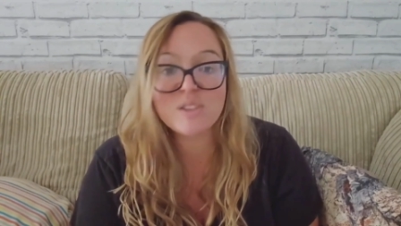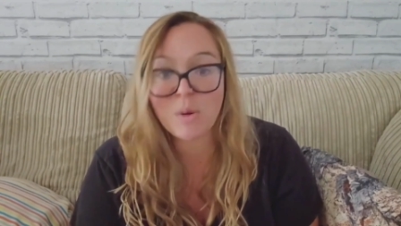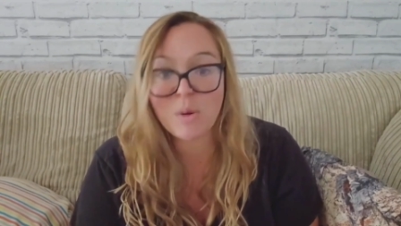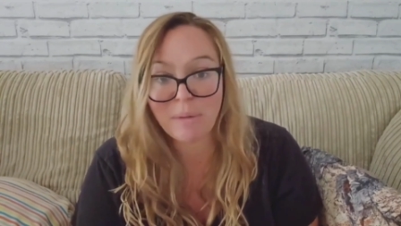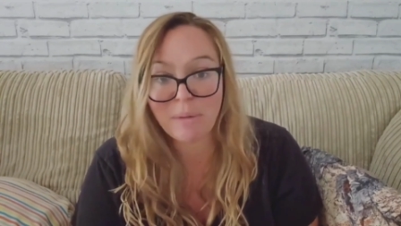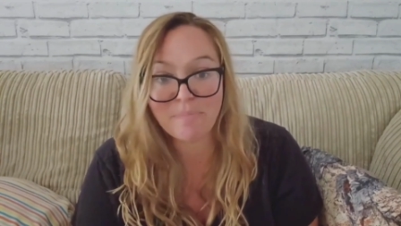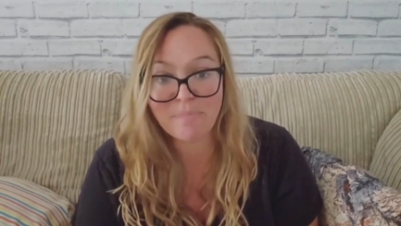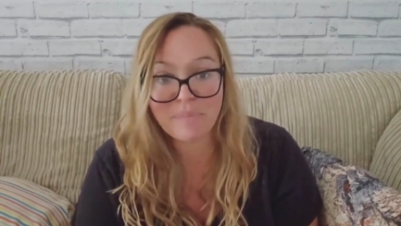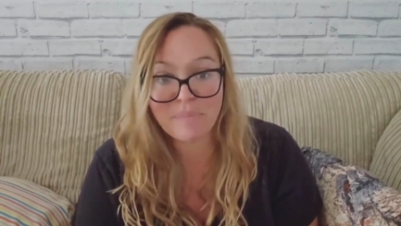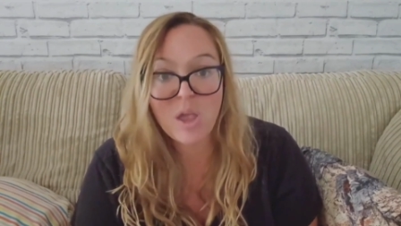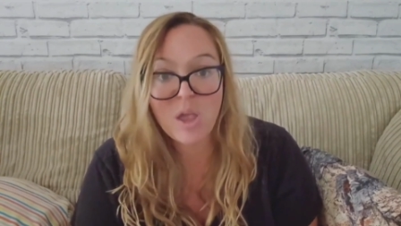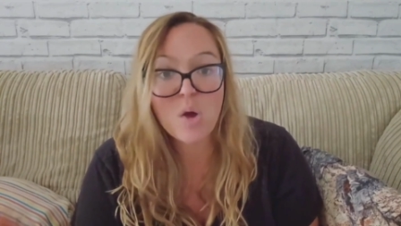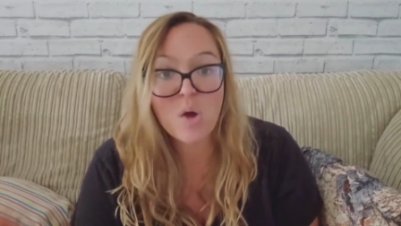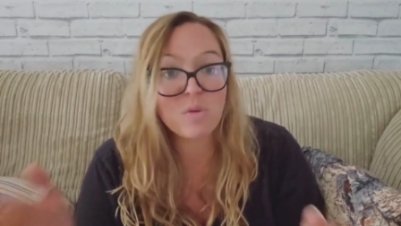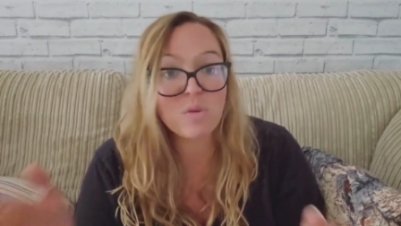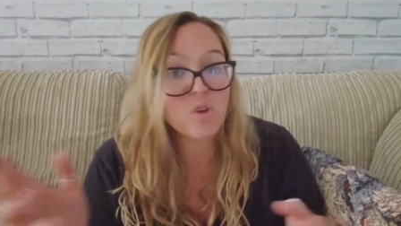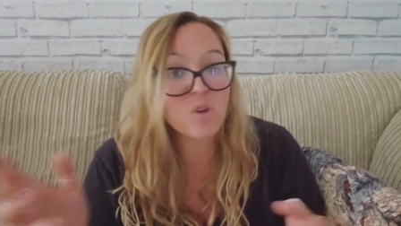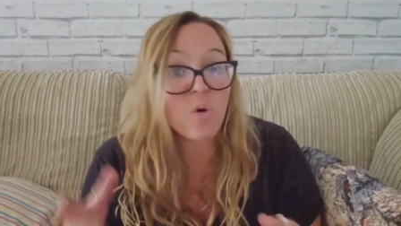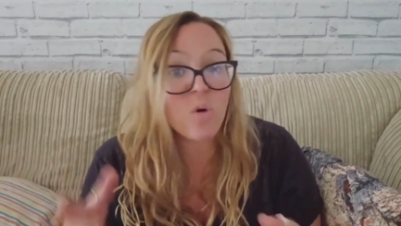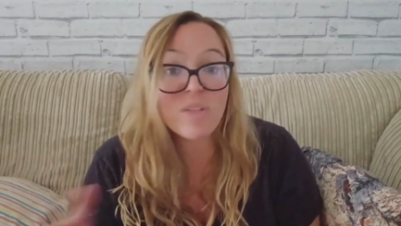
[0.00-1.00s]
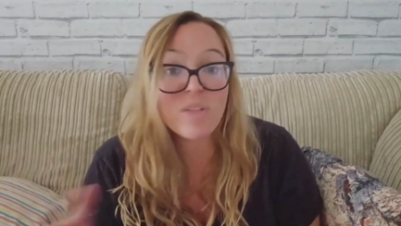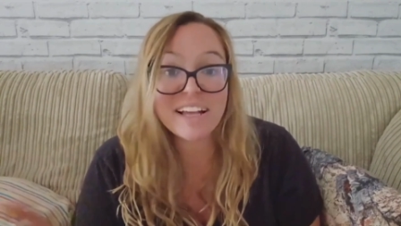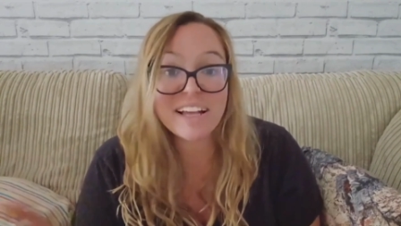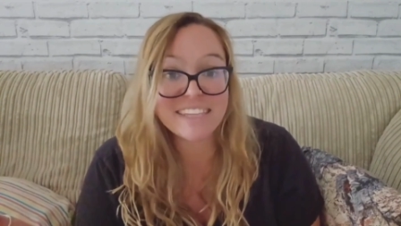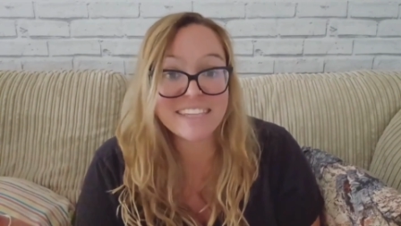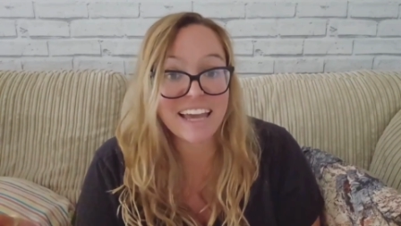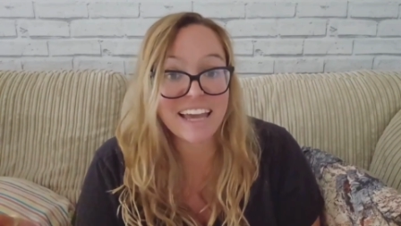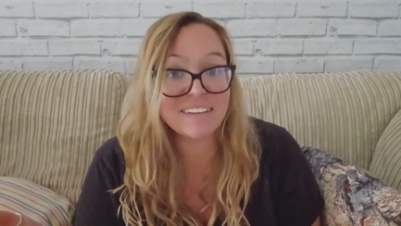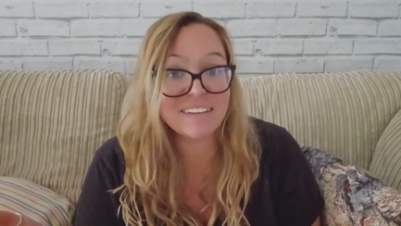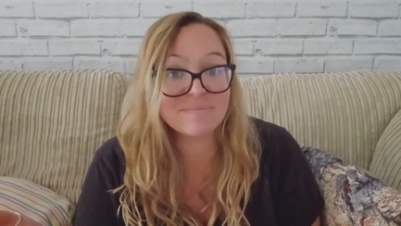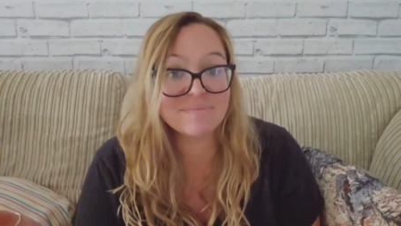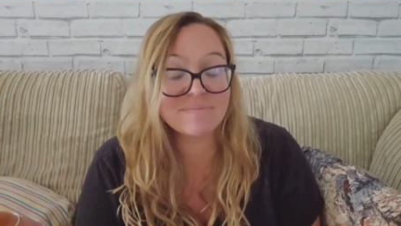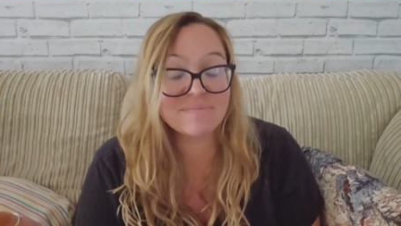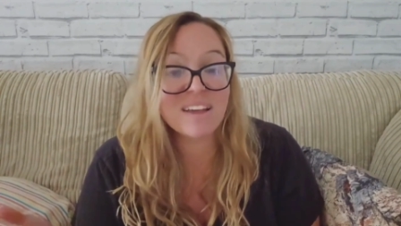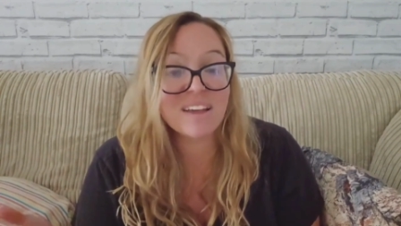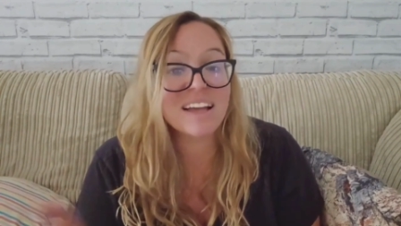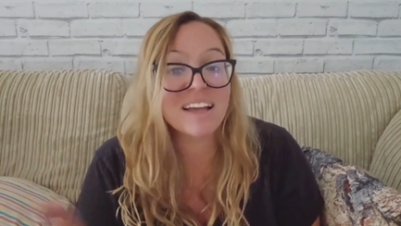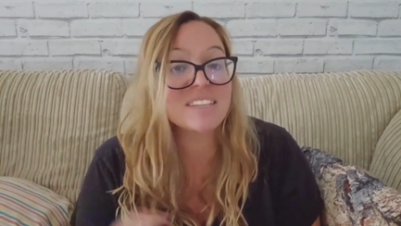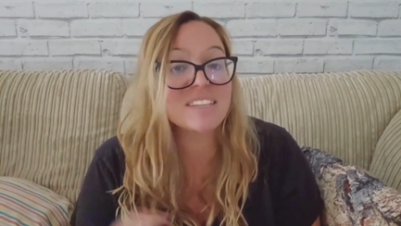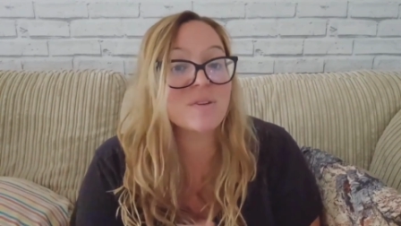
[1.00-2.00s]
So well, with all that said,
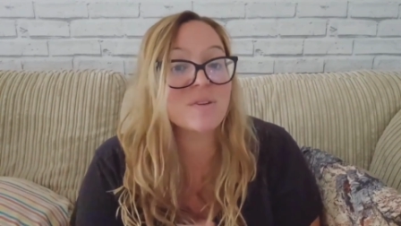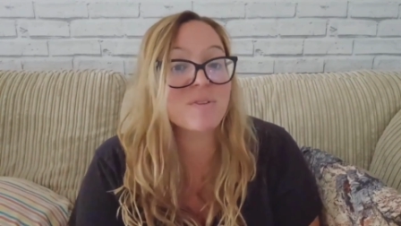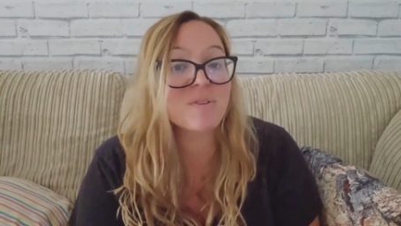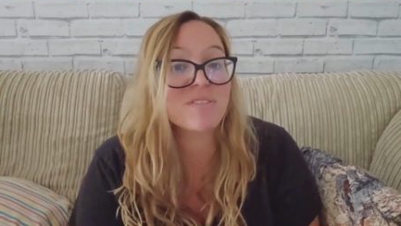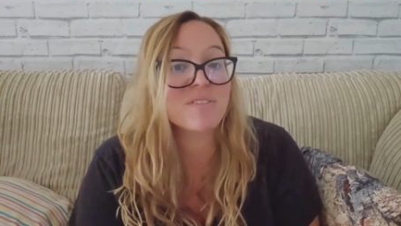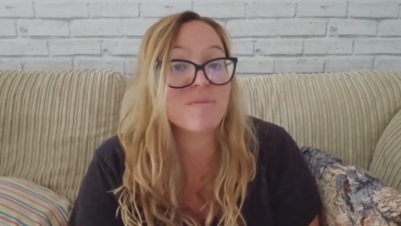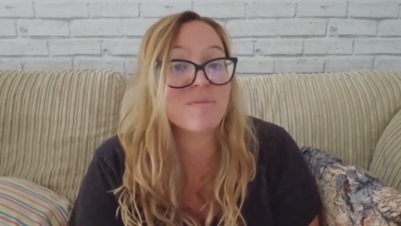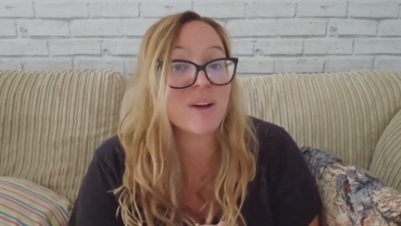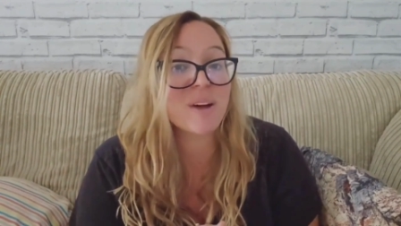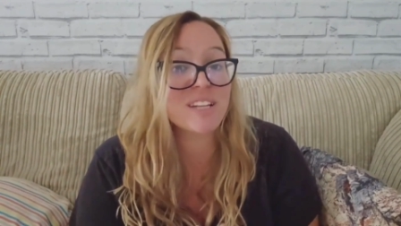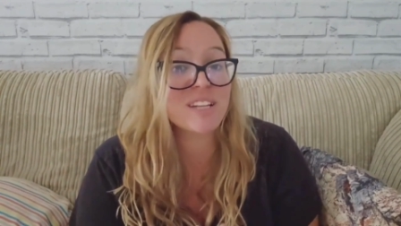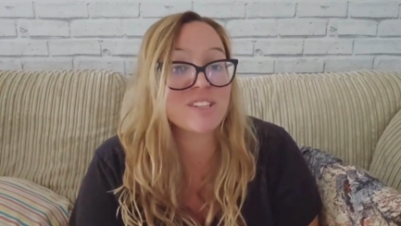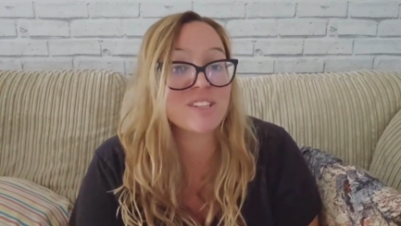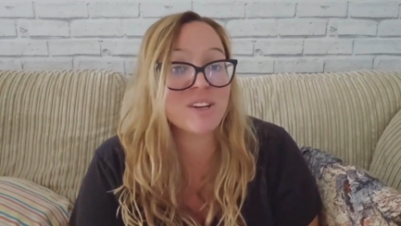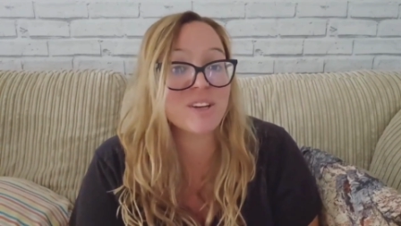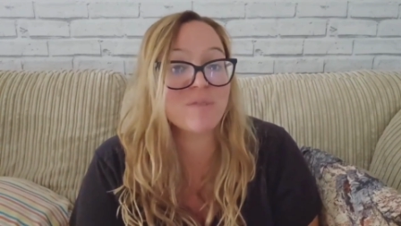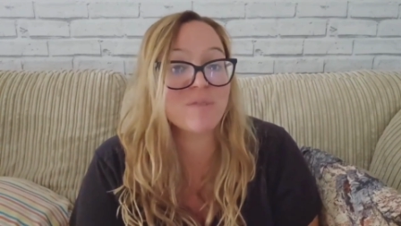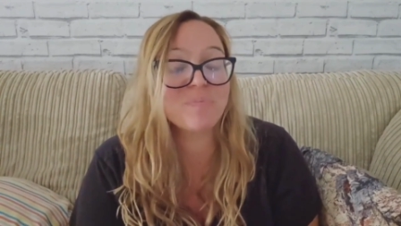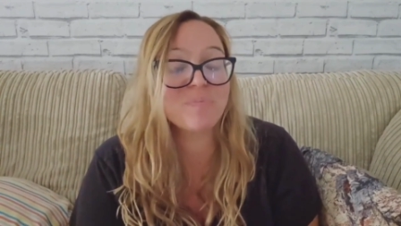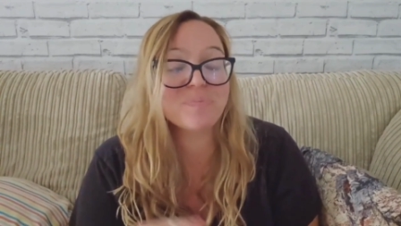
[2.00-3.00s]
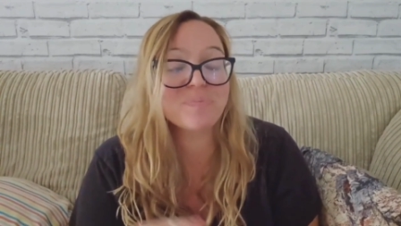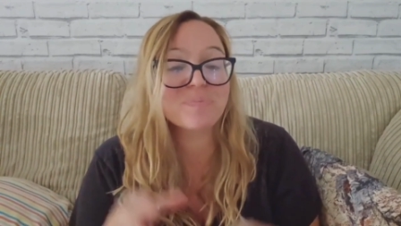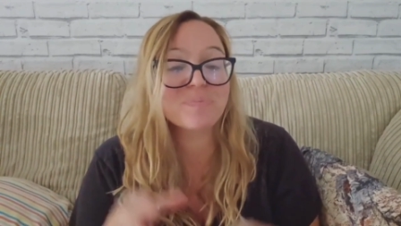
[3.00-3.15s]
I still want to remind you,